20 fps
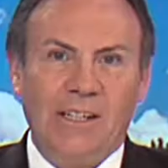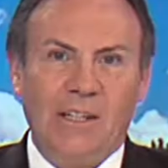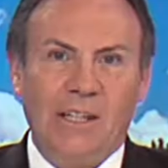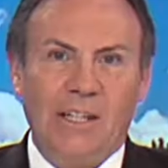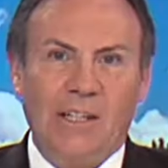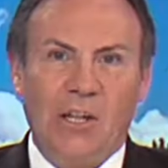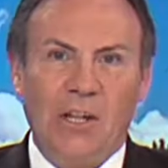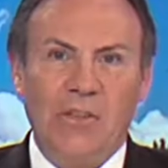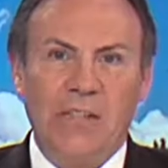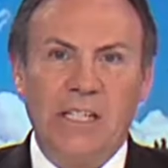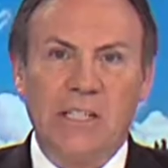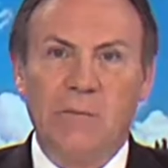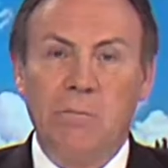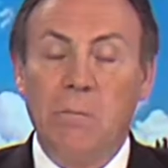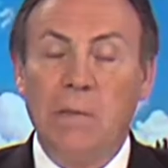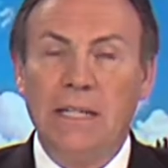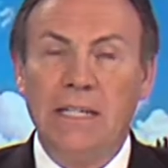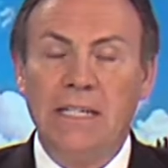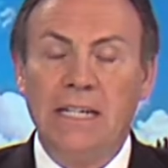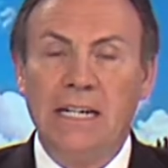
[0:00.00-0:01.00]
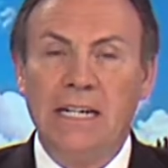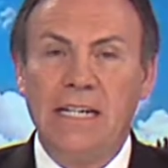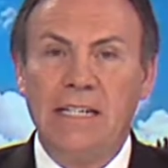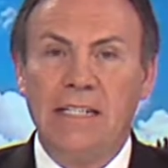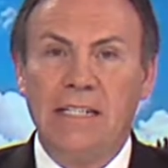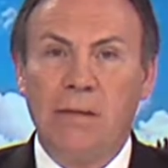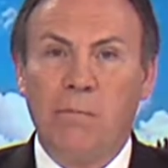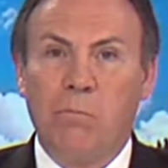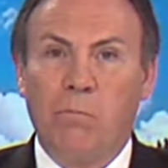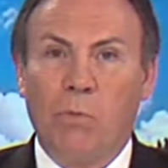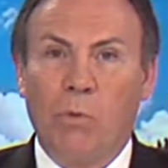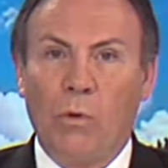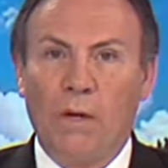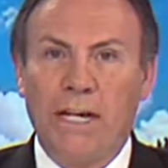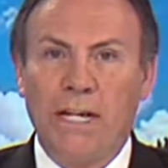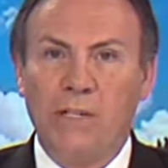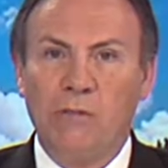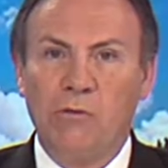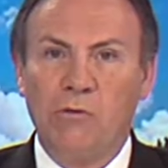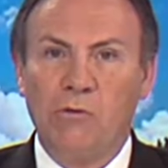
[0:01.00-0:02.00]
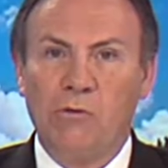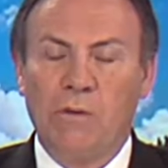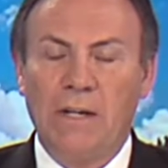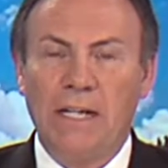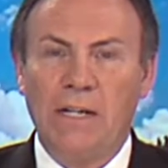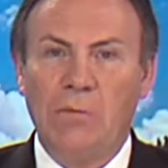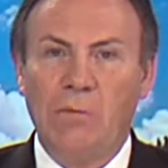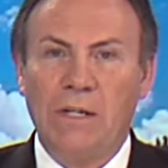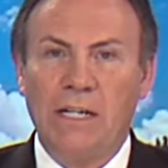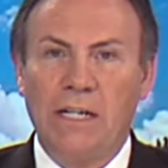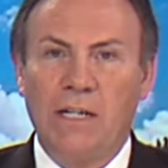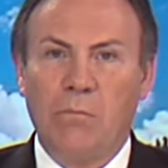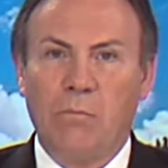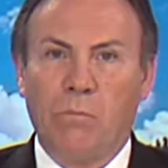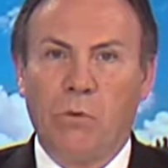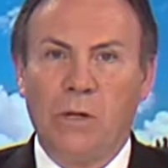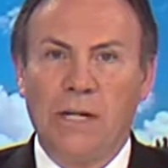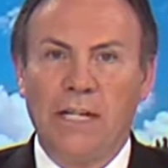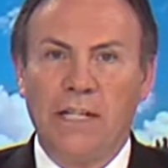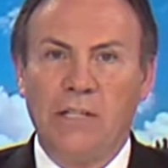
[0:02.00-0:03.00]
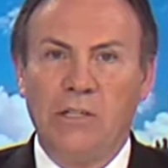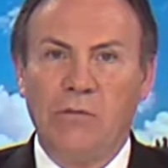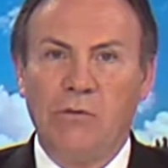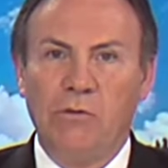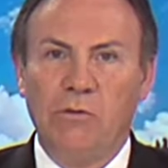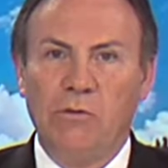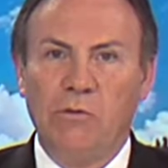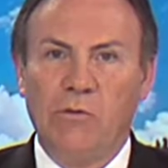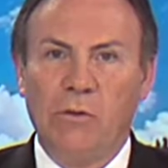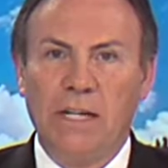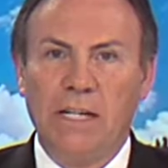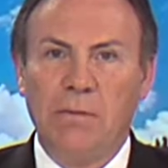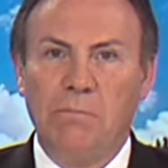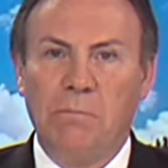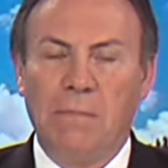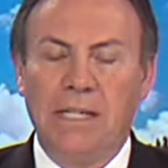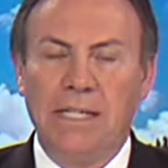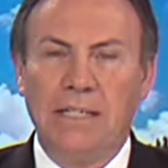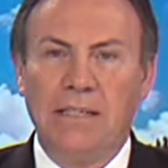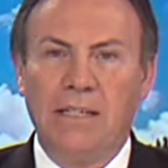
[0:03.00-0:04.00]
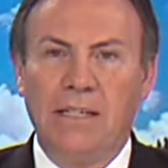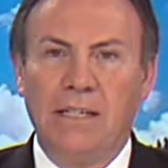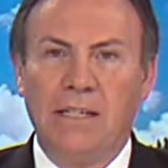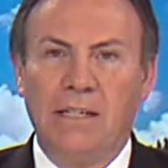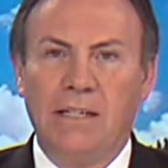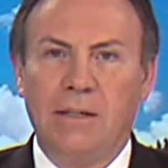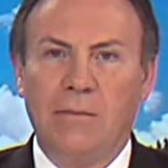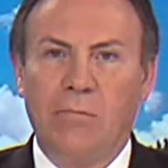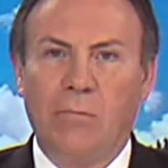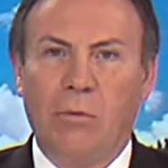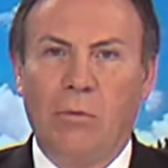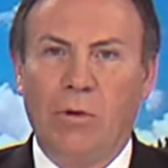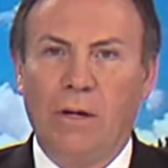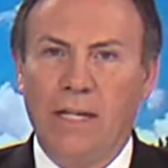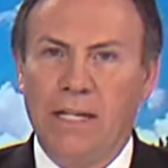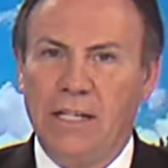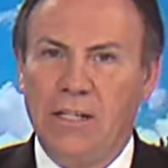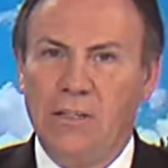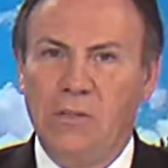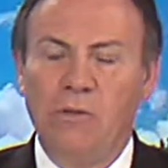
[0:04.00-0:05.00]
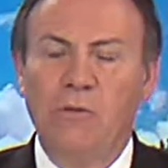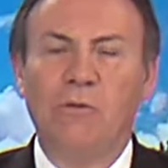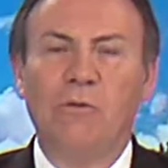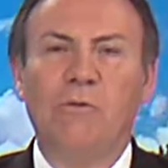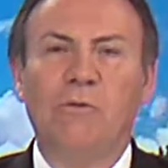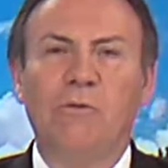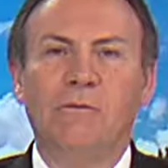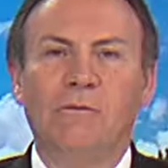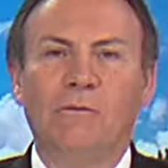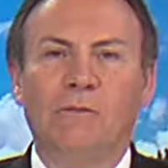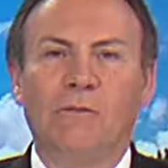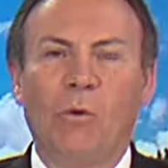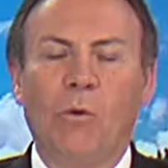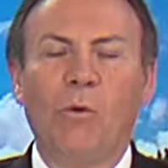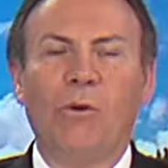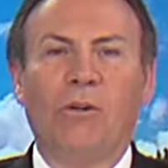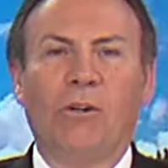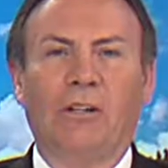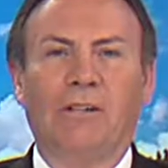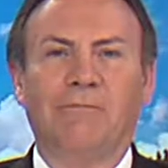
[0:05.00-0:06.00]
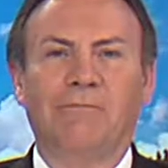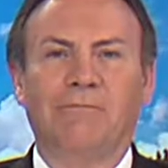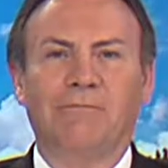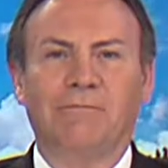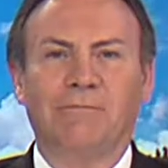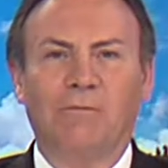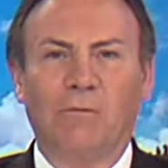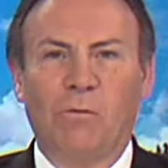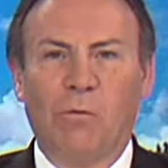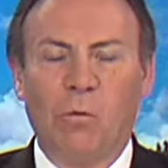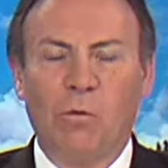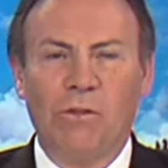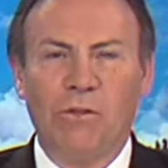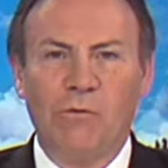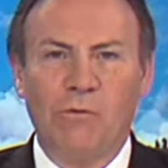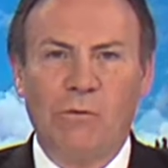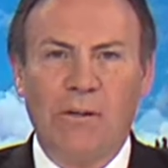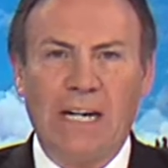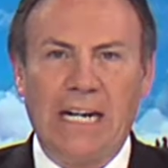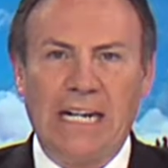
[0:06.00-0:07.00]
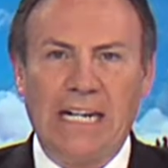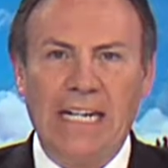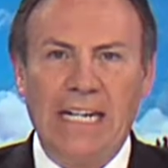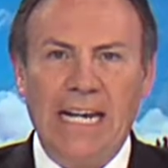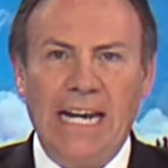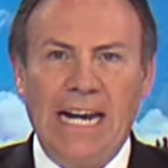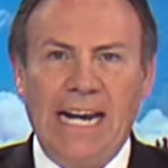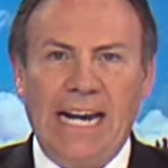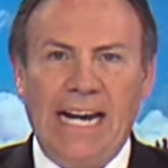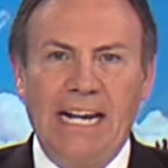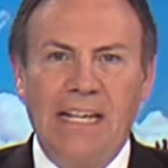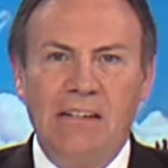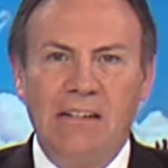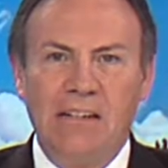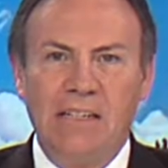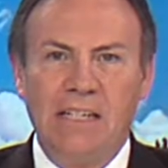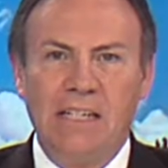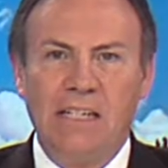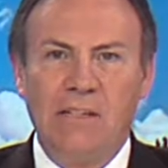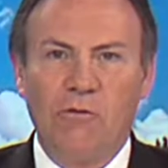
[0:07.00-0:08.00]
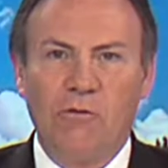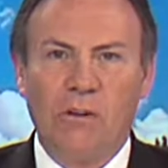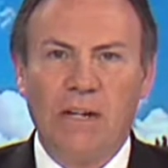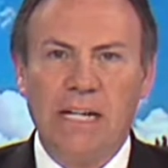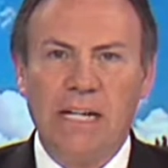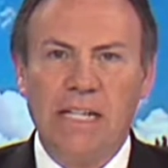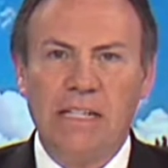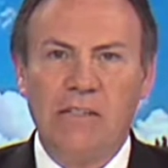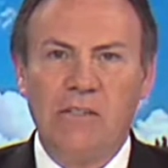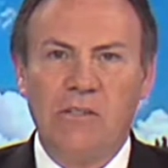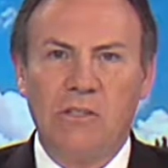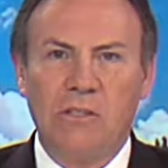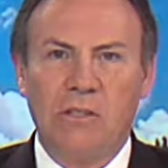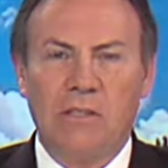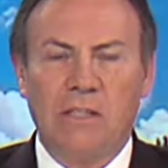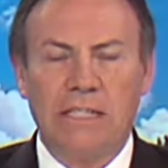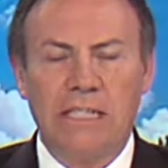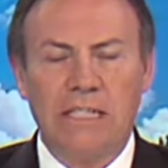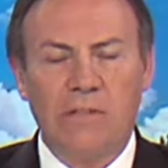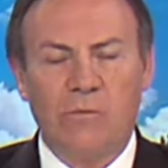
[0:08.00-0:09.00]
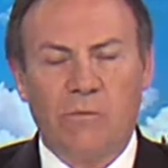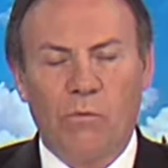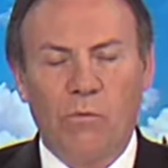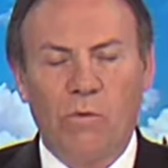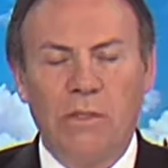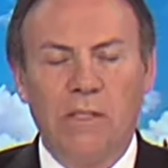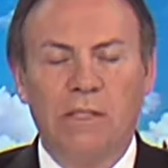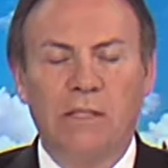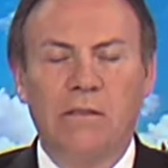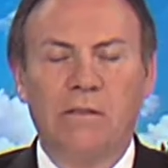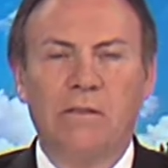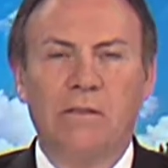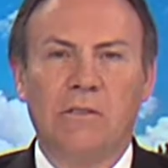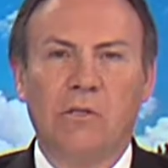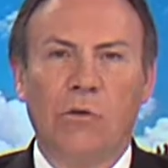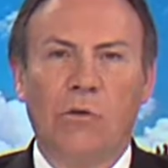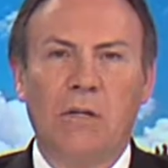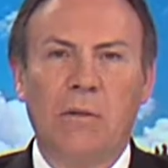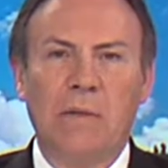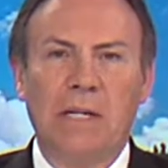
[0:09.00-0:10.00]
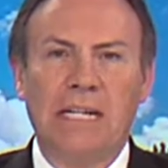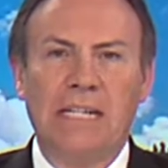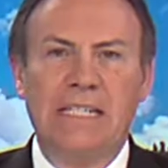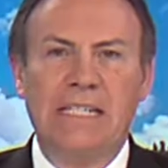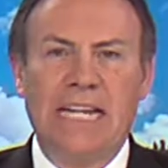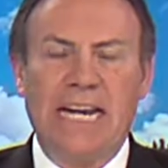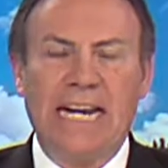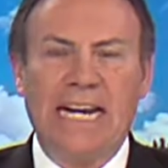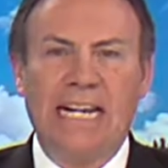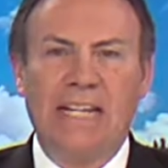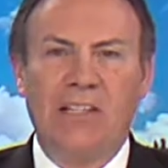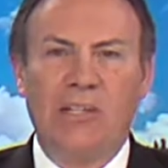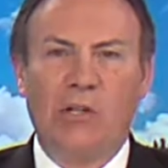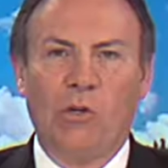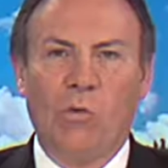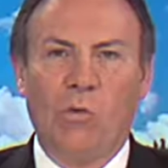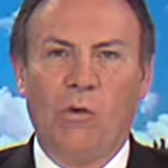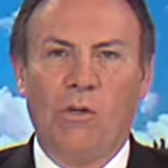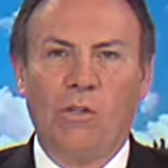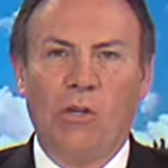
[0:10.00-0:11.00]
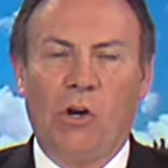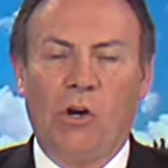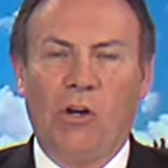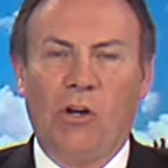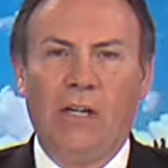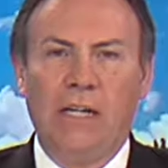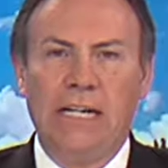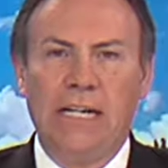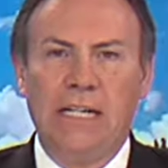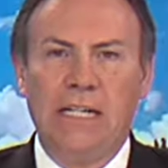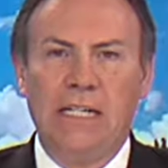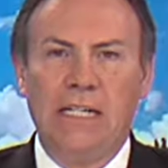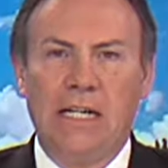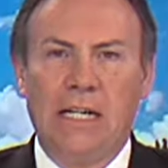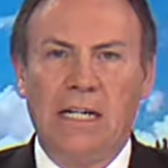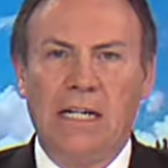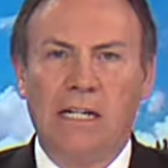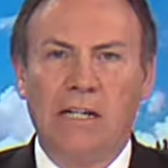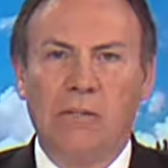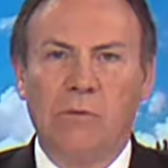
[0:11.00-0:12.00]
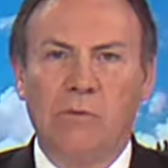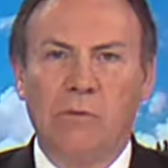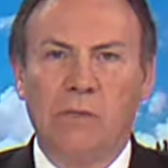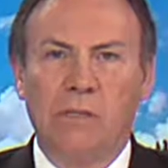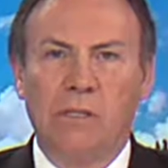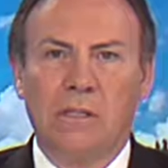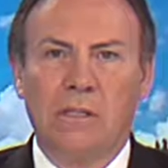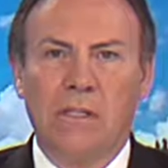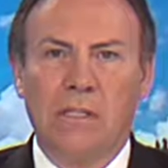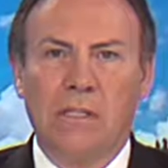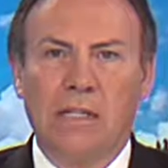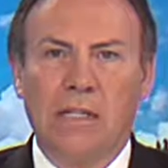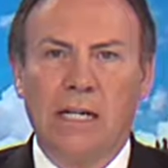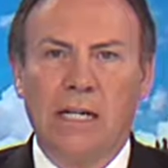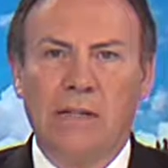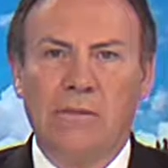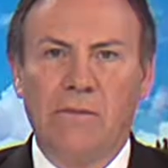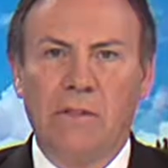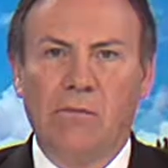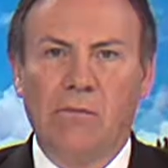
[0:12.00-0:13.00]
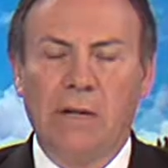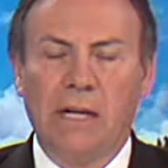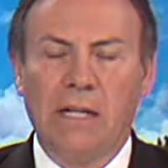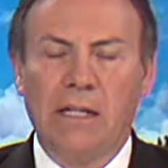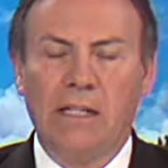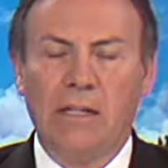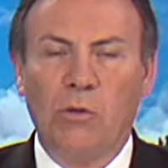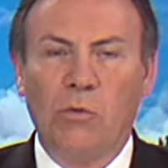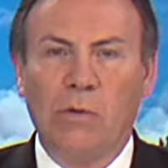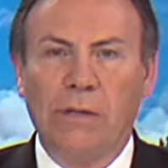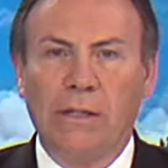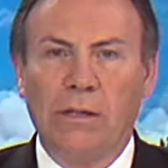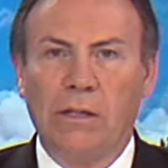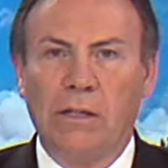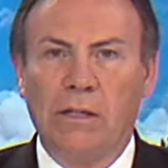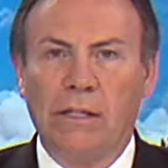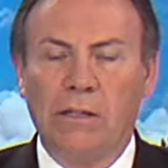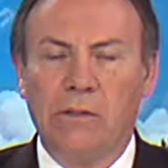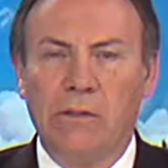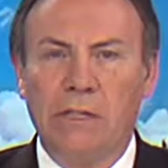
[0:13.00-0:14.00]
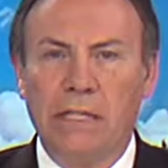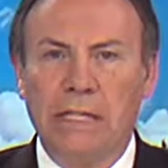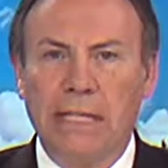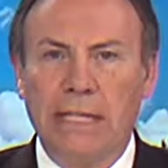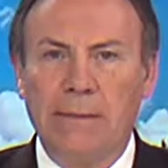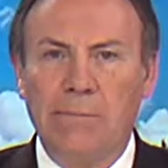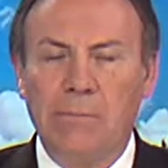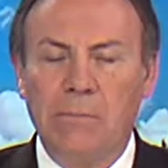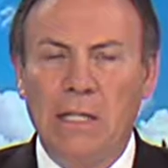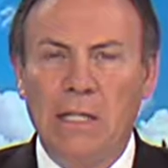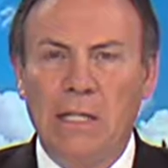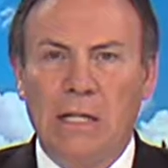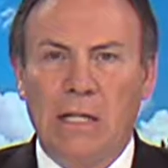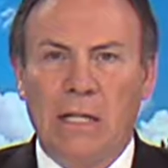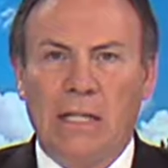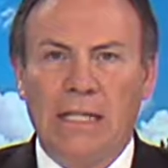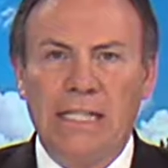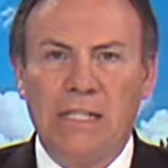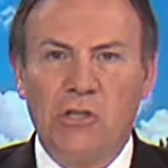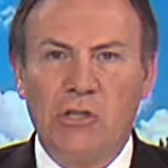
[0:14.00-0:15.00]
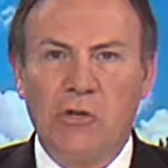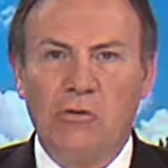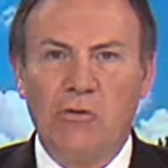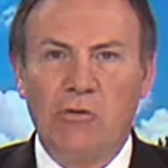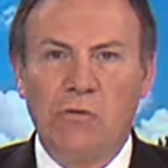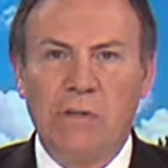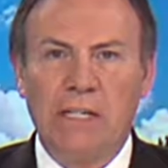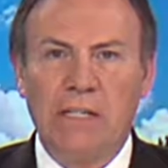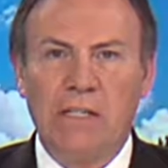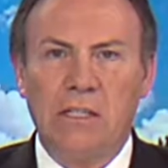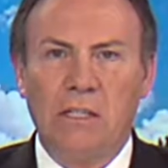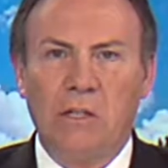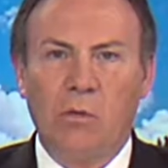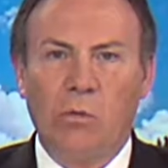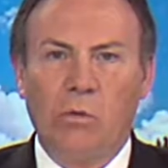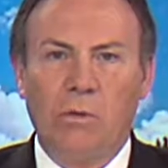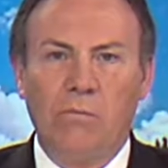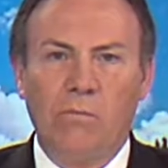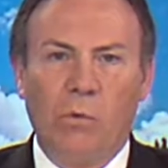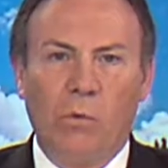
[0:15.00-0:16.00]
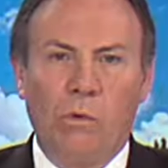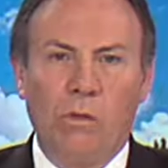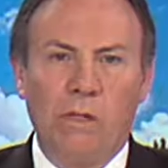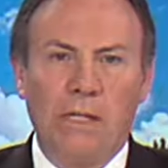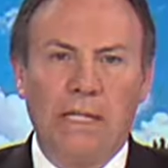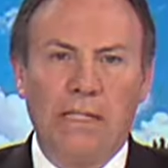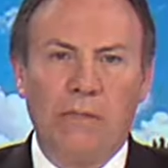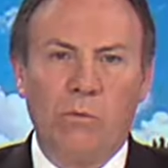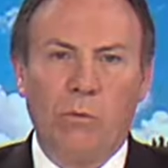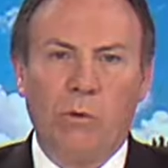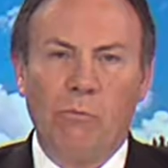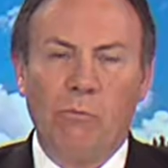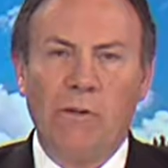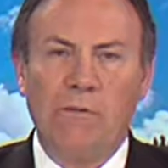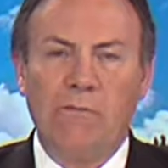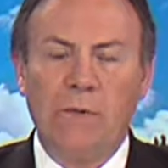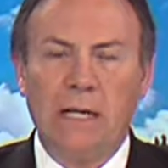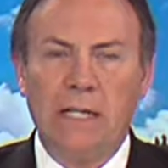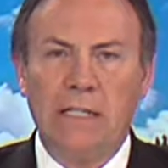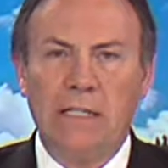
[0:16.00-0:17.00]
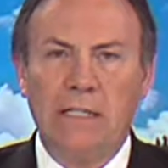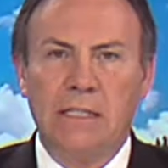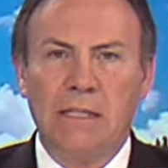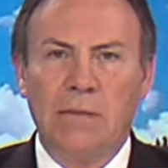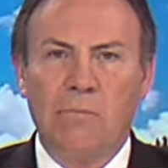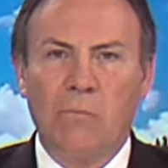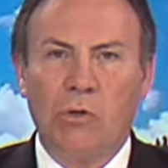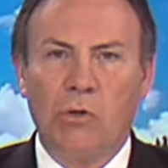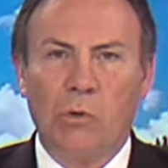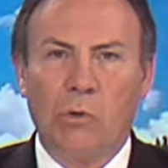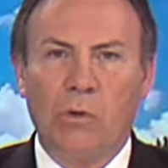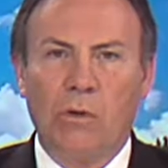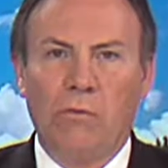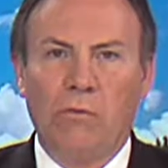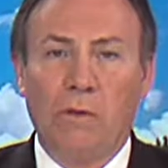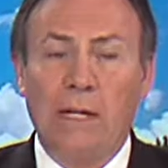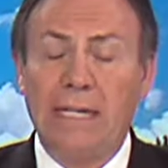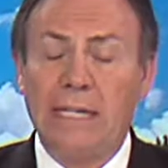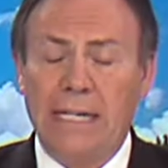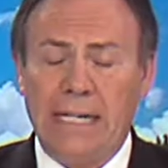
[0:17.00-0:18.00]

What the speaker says: Well, on this Monday, it's a brand new trade week, a brand new trade month, and a brand new quarter for the trade. And the grains, at least for the soybeans and the corn, are headed higher with kind of a rally going on here today. Let's go straight to the corn board. That's where we find December corn right